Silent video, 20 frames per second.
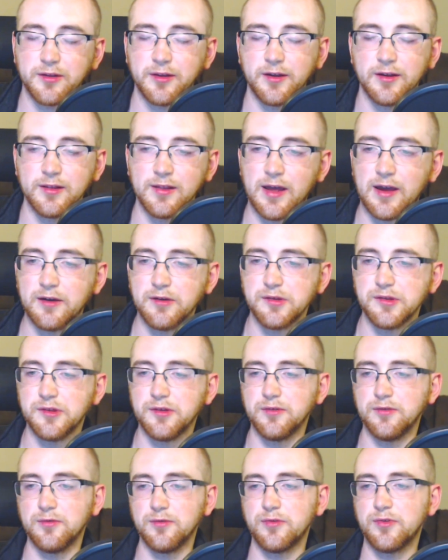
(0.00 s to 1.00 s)
allows
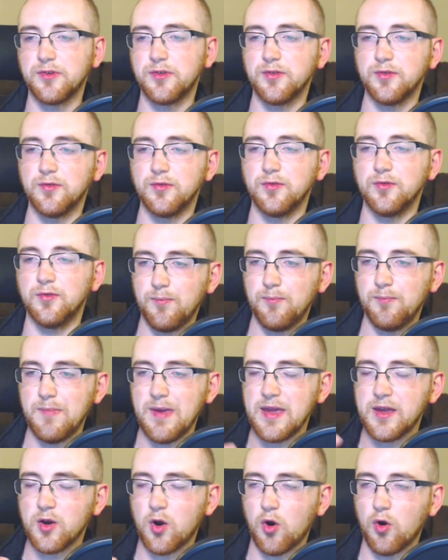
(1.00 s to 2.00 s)
you to
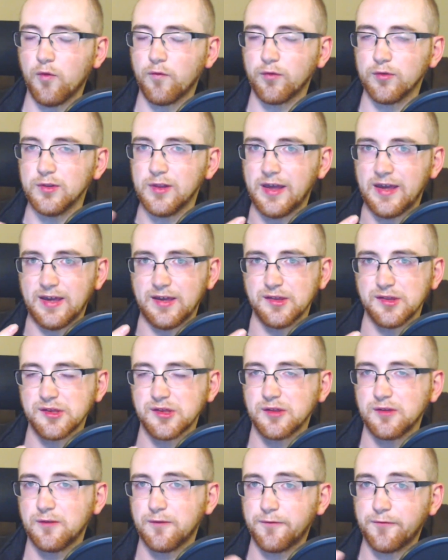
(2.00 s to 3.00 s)
make
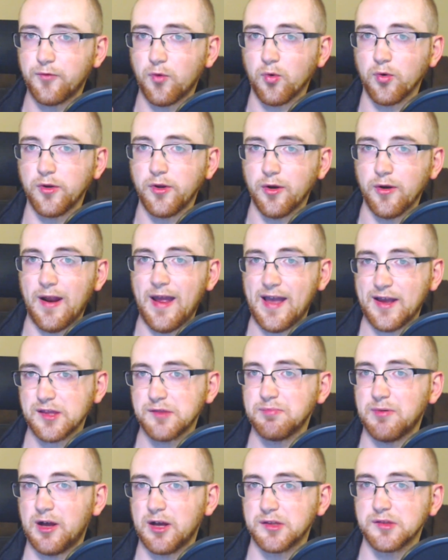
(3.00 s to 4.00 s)
overlays for your
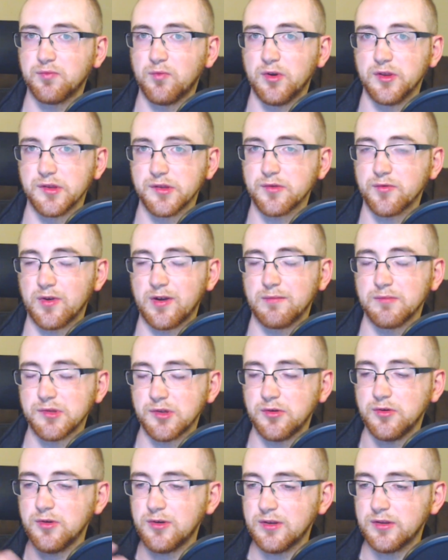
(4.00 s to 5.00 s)
Xbox One stream.
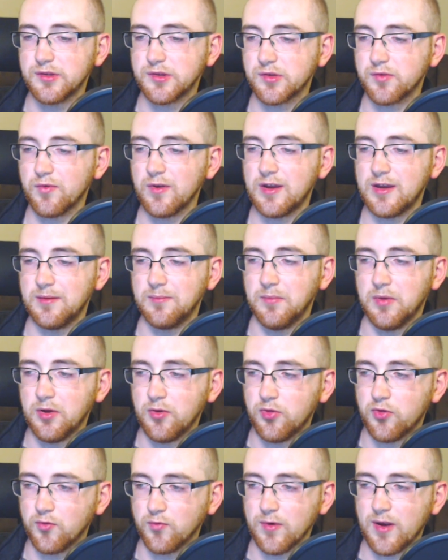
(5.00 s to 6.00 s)
So you can stream
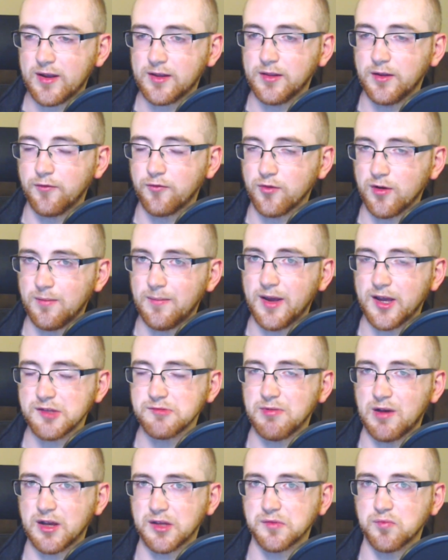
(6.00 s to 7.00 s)
directly from
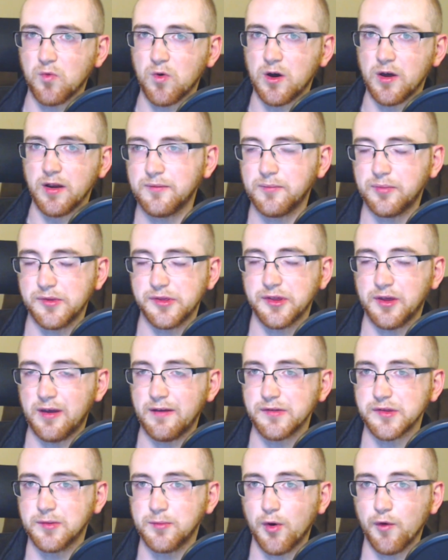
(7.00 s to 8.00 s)
Xbox One, but still
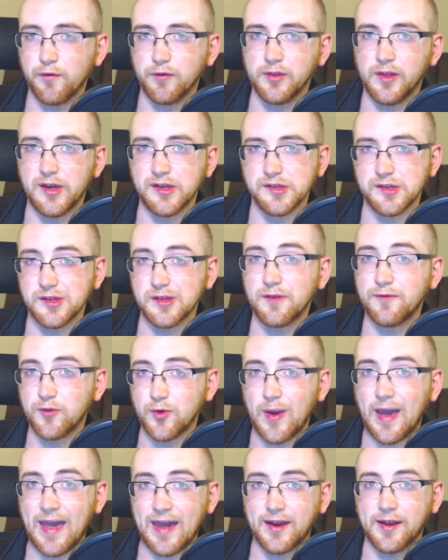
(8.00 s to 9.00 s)
have some overlays as if
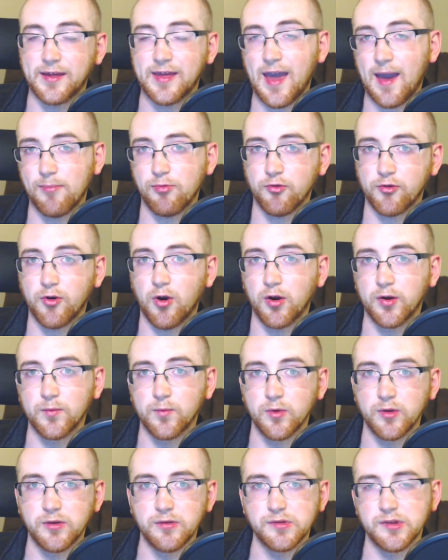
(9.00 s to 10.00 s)
you had a capture card and
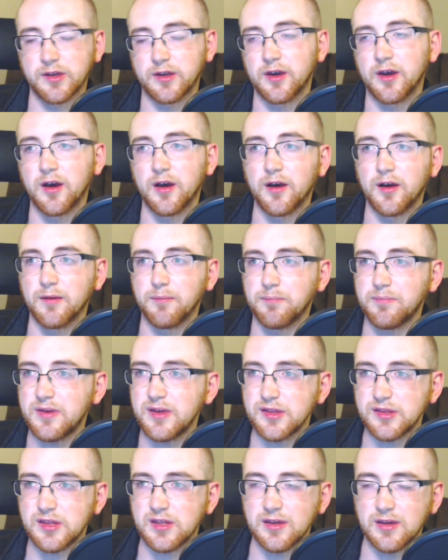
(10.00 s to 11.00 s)
were using a
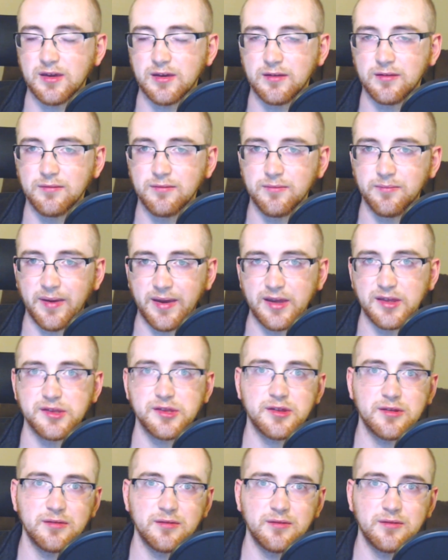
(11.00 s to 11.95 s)
PC-based